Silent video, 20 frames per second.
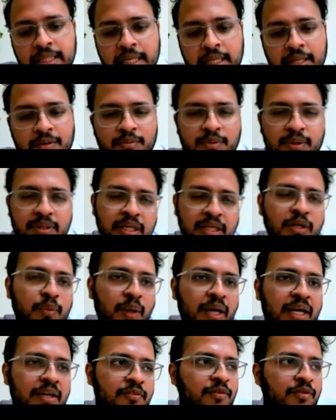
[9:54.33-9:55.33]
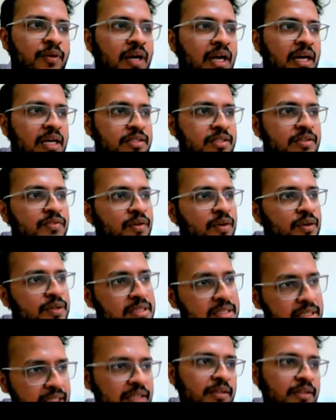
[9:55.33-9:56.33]
within 24 hours of
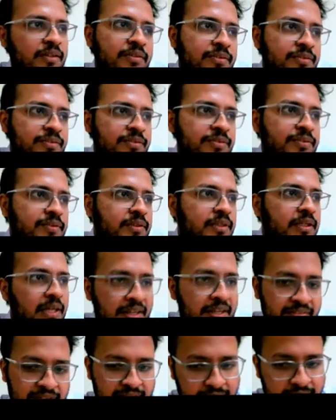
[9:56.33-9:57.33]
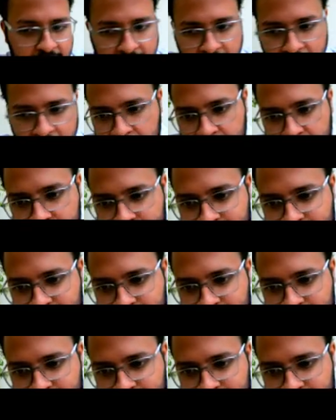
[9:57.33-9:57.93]
onset of the deficit.